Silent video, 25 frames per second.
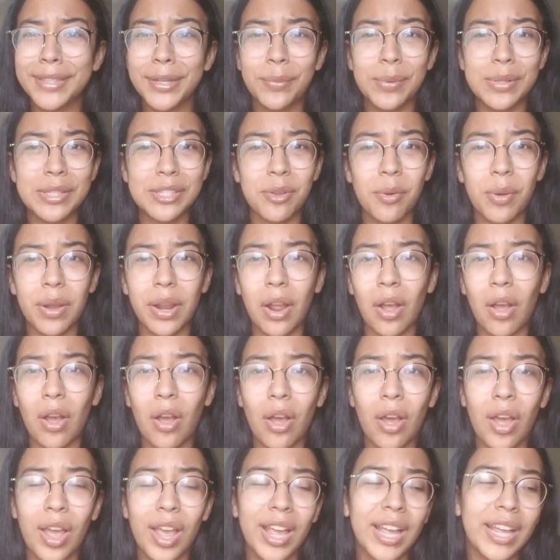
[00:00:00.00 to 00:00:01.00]
what's going
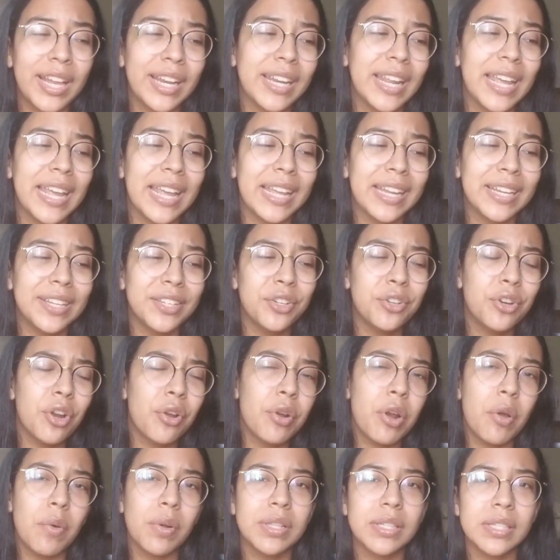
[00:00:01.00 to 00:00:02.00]
on, and you
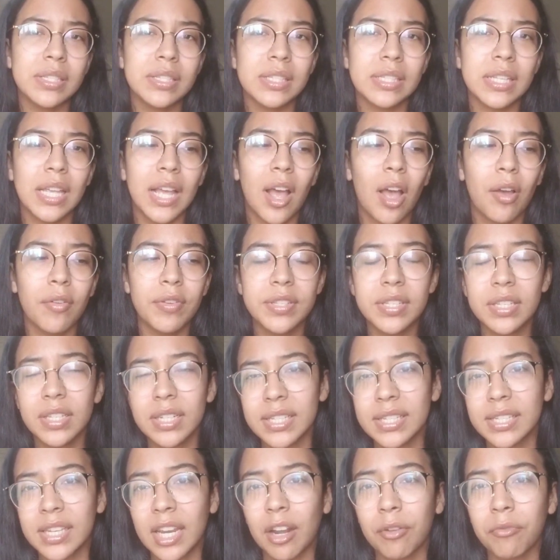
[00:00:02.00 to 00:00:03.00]
know, no one's obviously
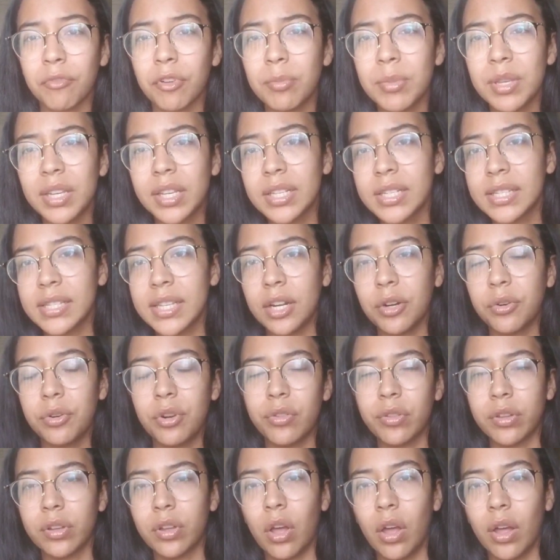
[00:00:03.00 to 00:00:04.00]
gonna stand up for me because they don't
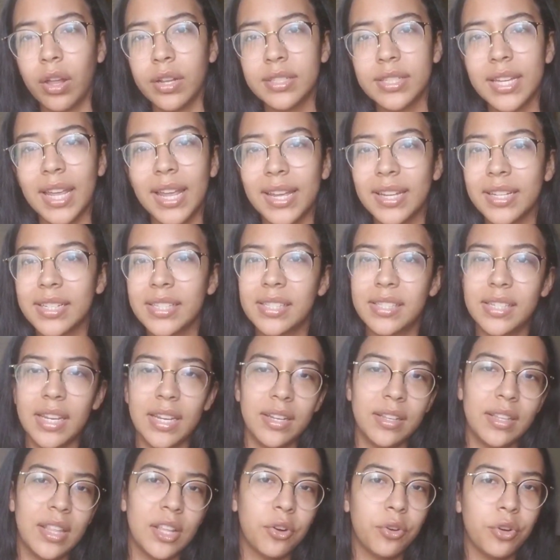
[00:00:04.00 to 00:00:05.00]
know the context
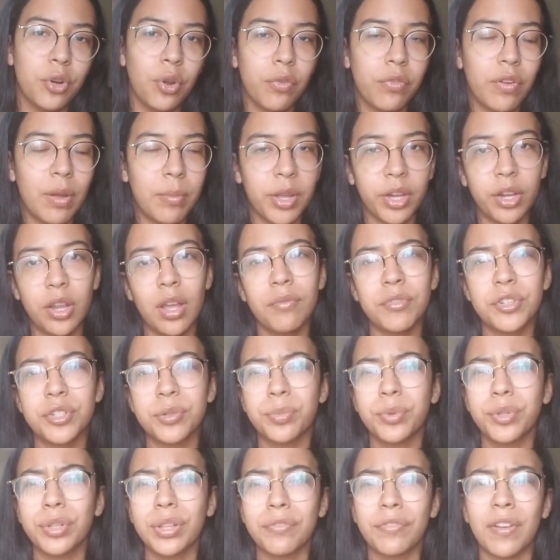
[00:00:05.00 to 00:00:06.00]
and they don't know if I'm
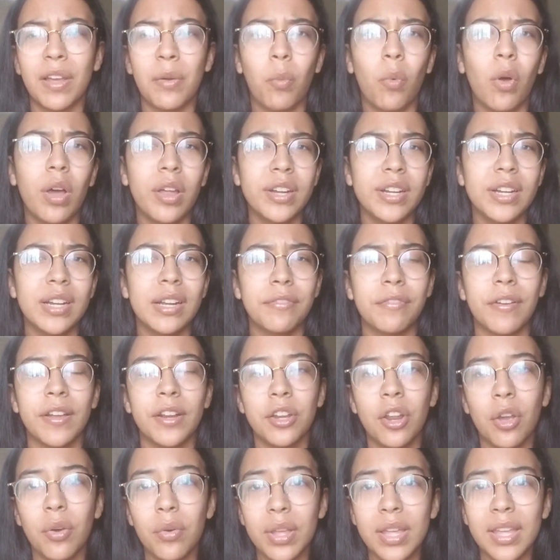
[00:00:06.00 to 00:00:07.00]
uncomfortable, if I want it, if I
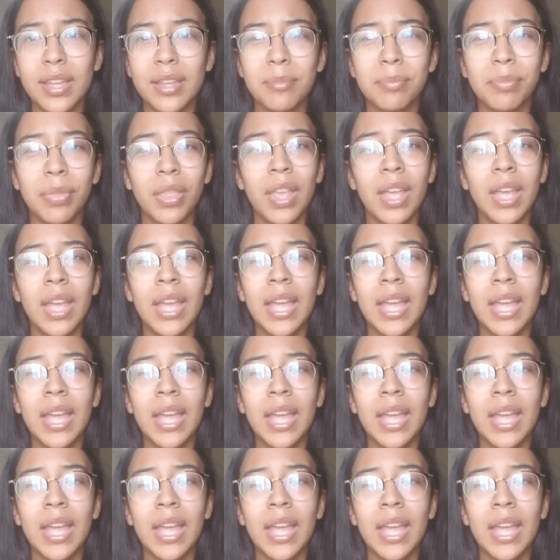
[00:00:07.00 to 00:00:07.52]
know him.